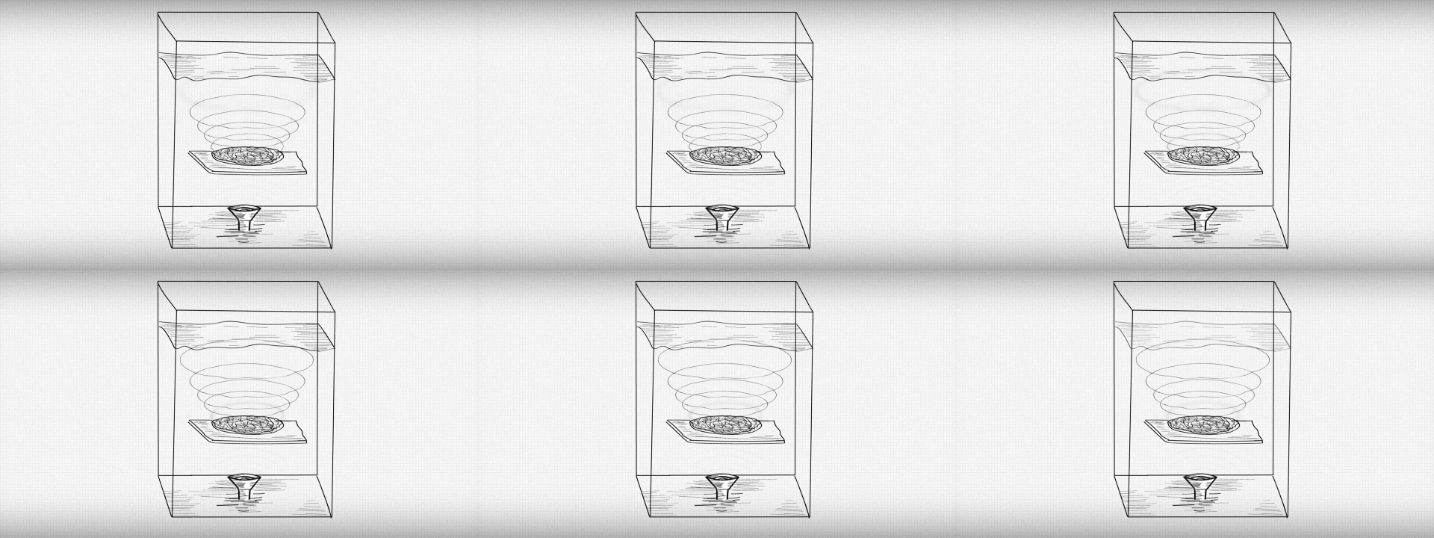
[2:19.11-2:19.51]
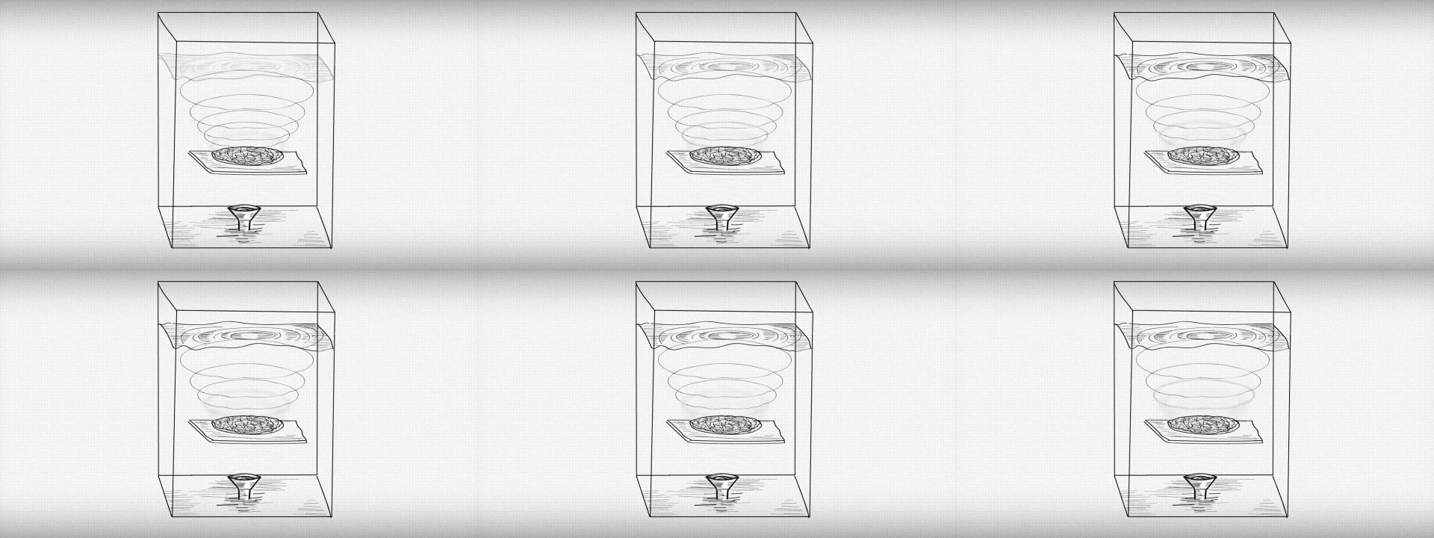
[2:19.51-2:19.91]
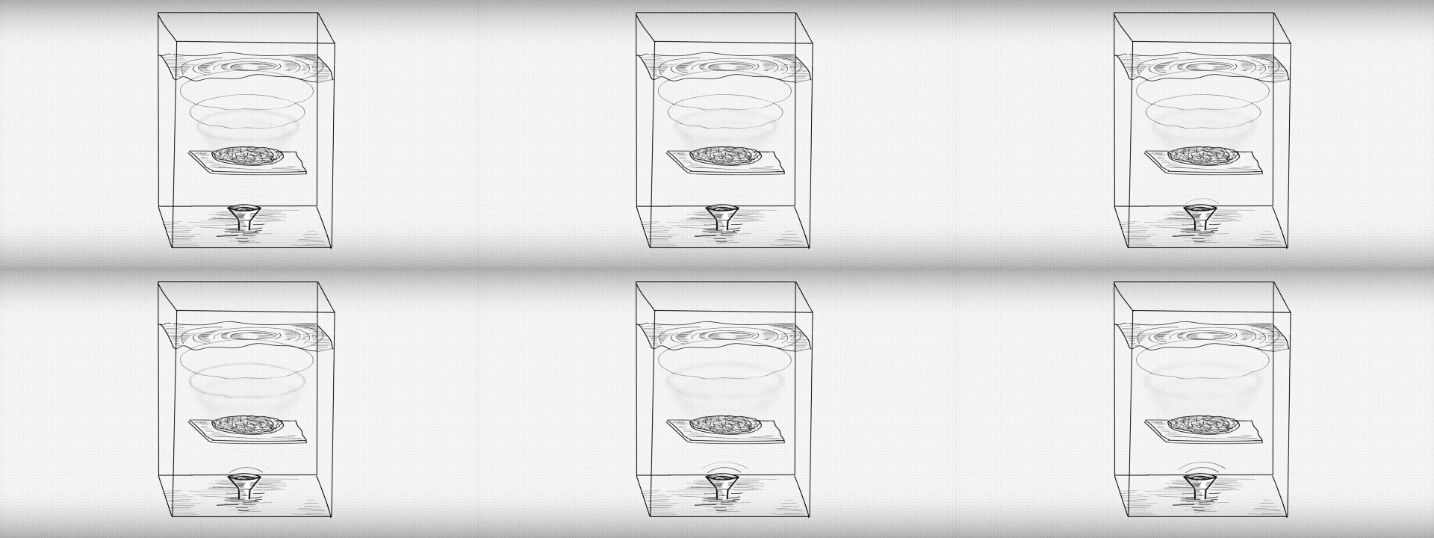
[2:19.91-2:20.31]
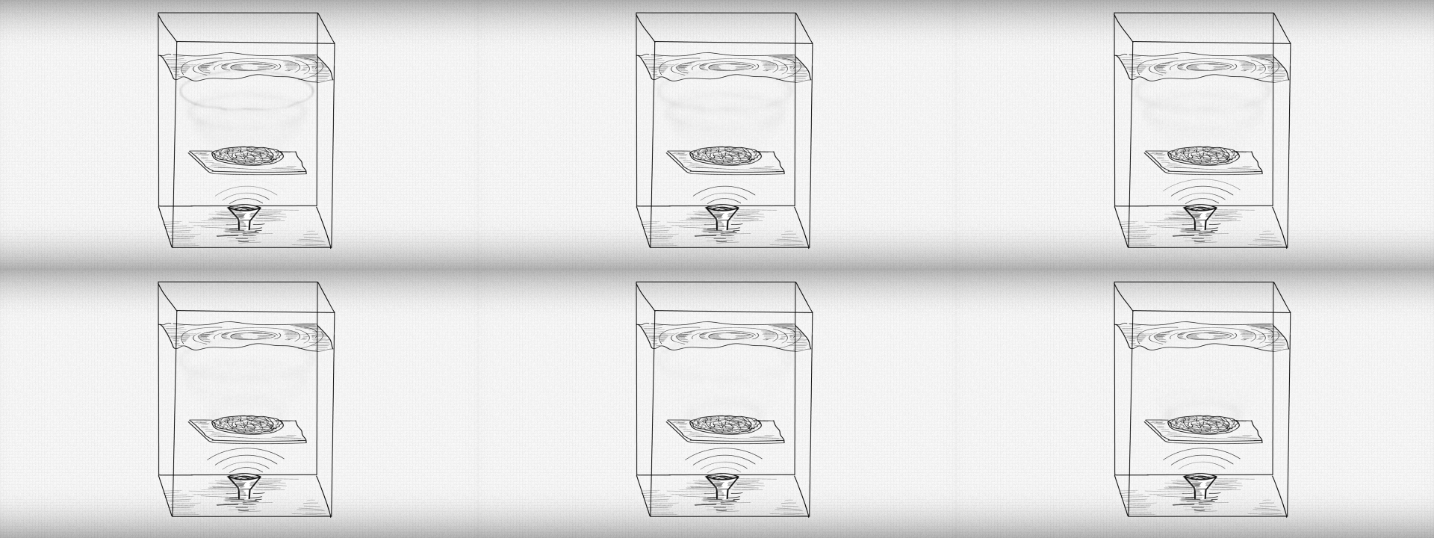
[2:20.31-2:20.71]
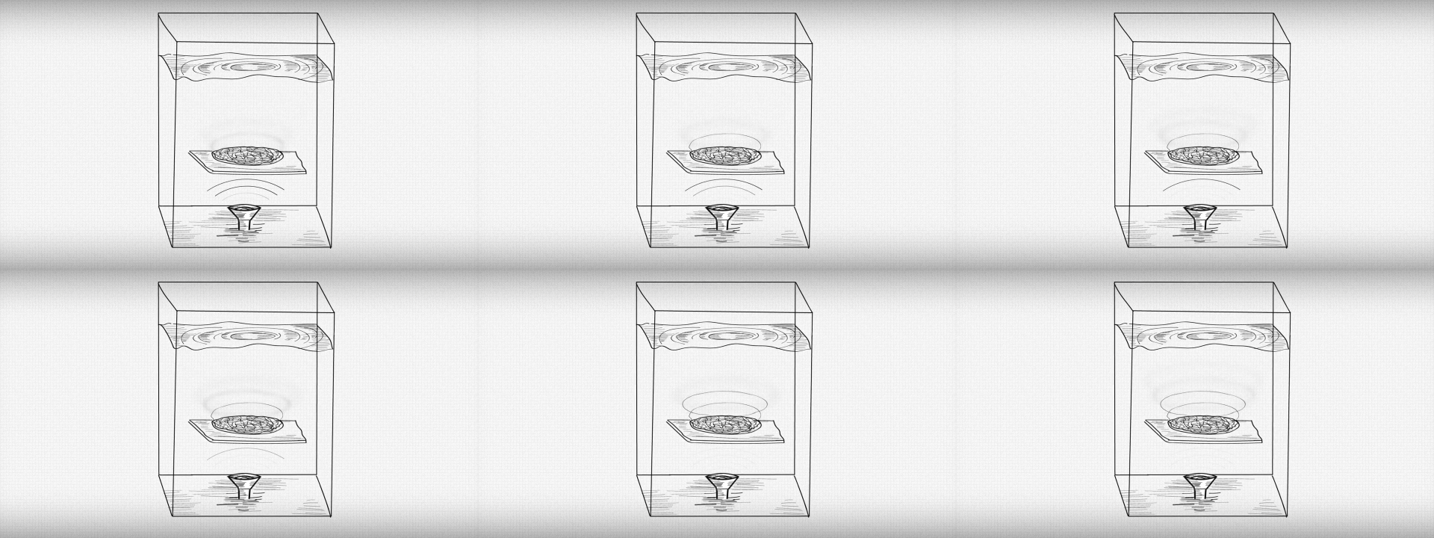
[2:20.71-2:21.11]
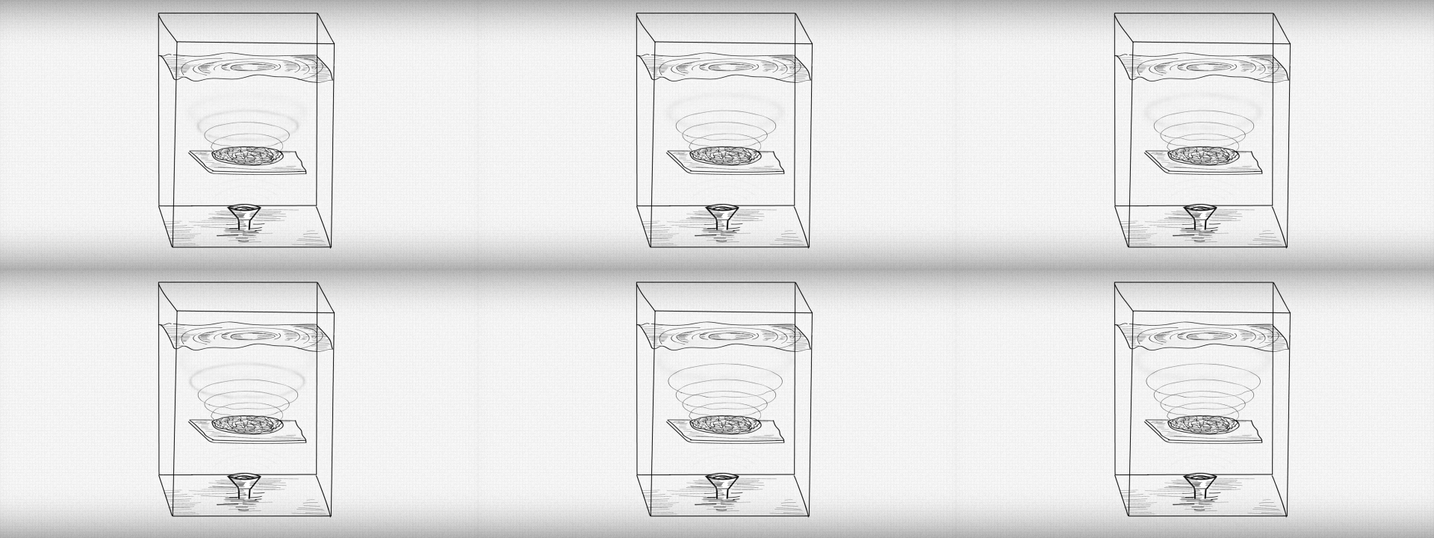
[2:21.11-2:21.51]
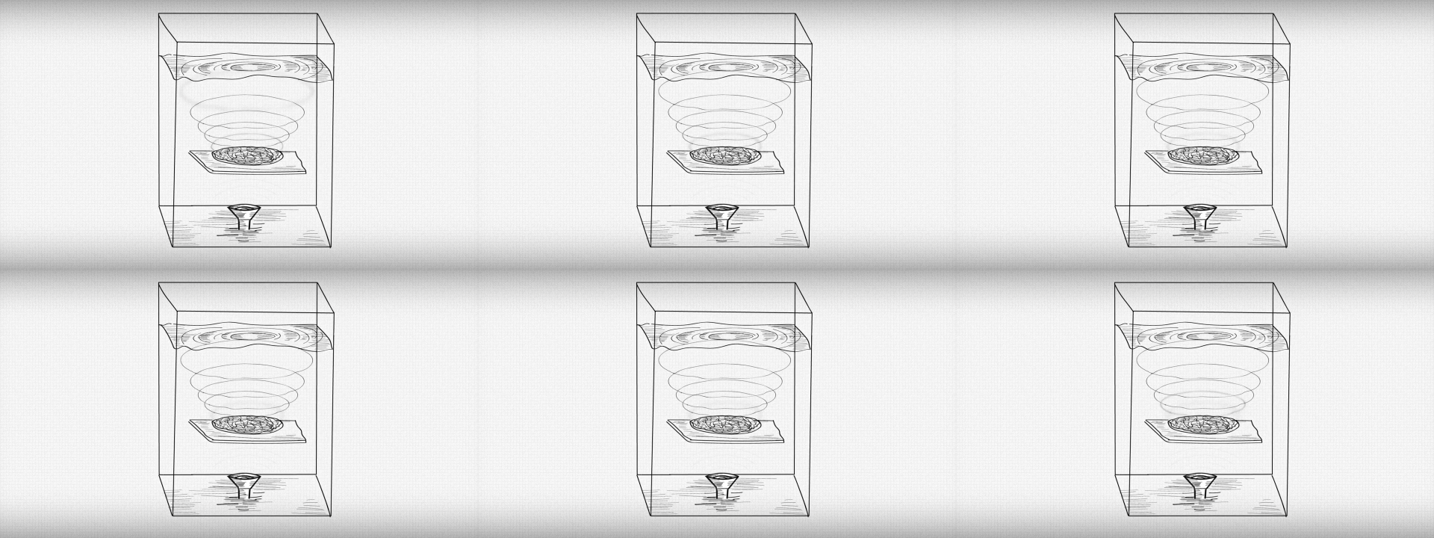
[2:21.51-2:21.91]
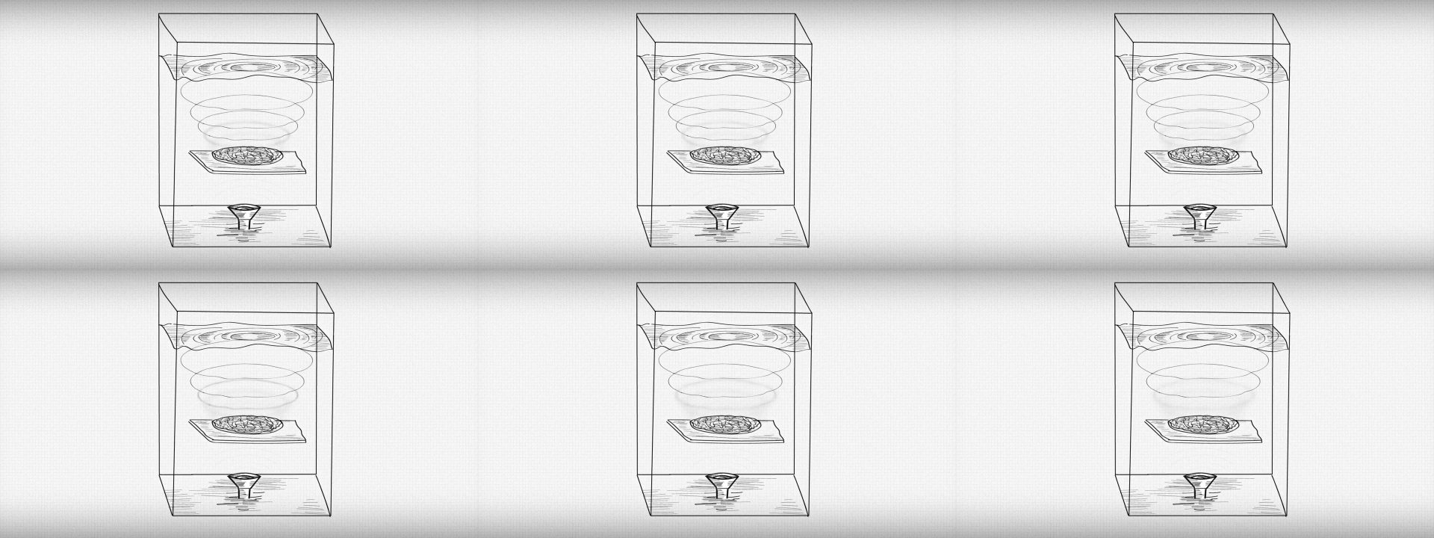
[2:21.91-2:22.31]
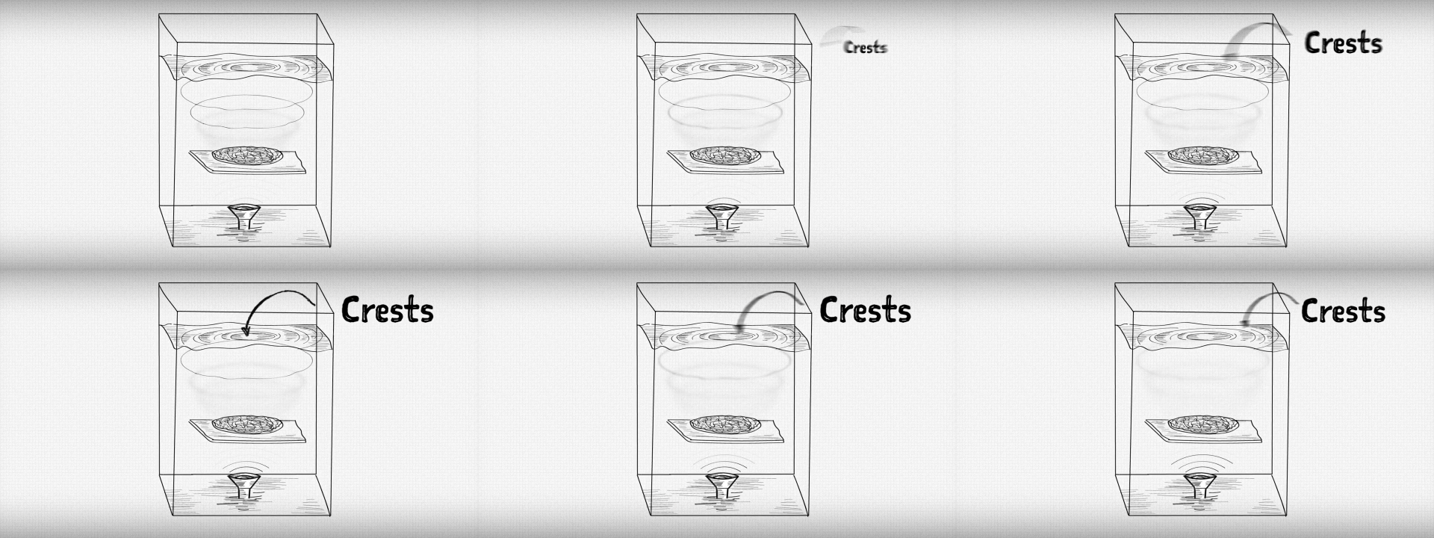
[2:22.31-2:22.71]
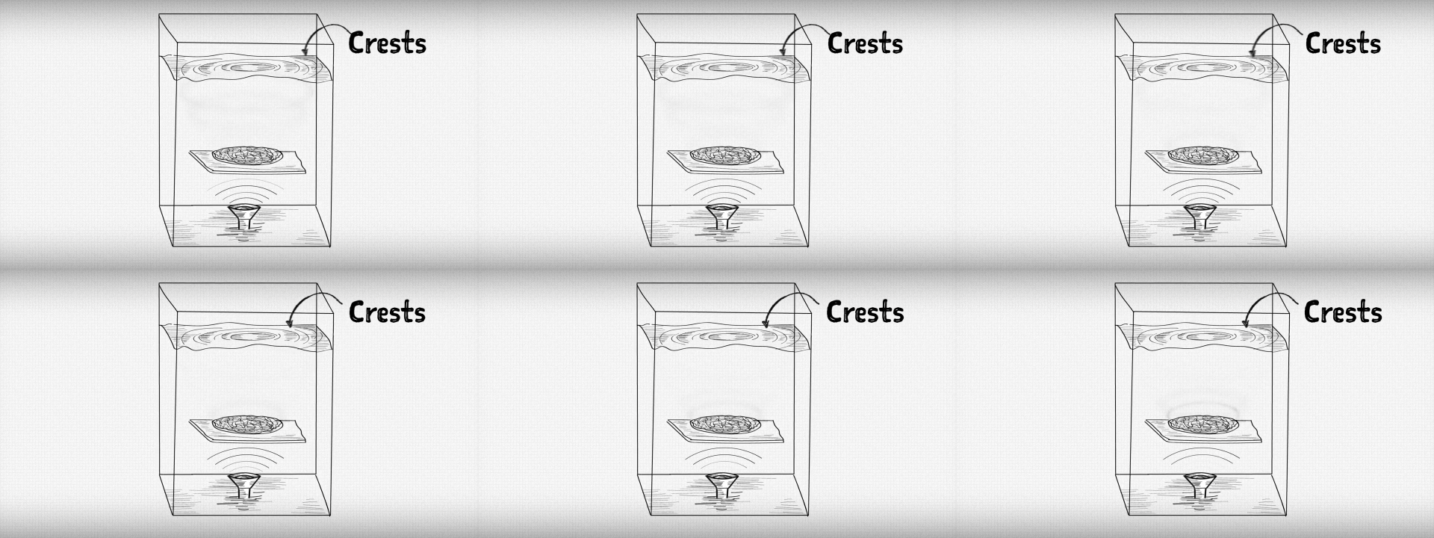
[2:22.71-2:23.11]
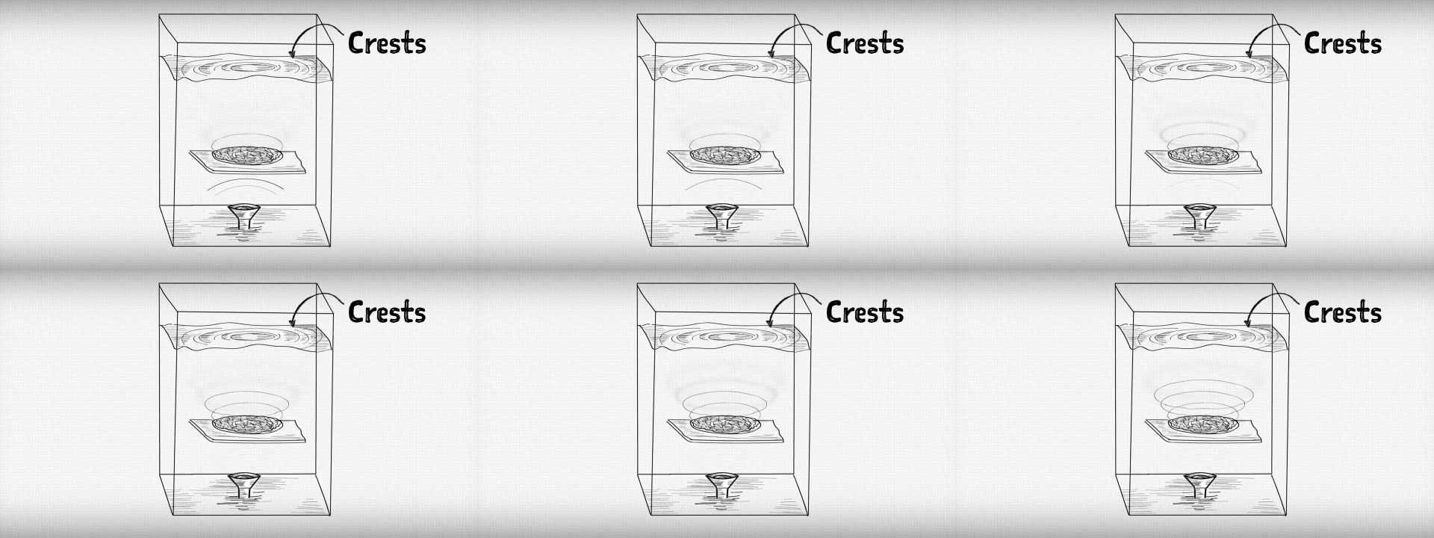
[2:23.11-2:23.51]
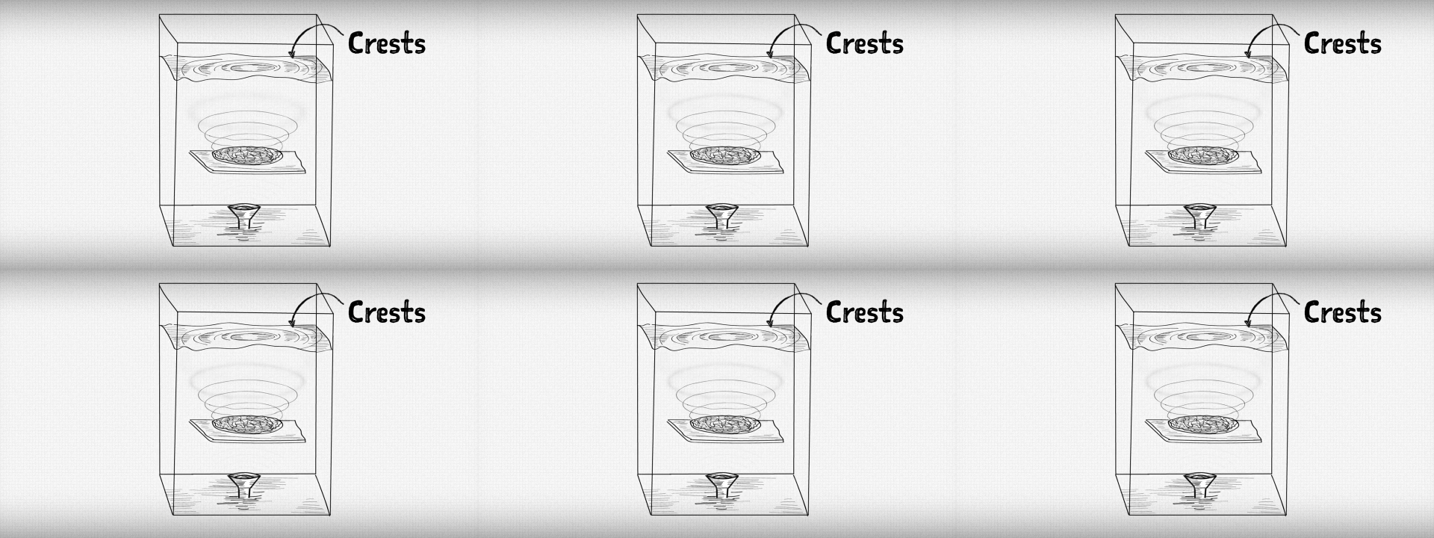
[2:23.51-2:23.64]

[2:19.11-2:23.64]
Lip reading: Nobody's mouth can be seen.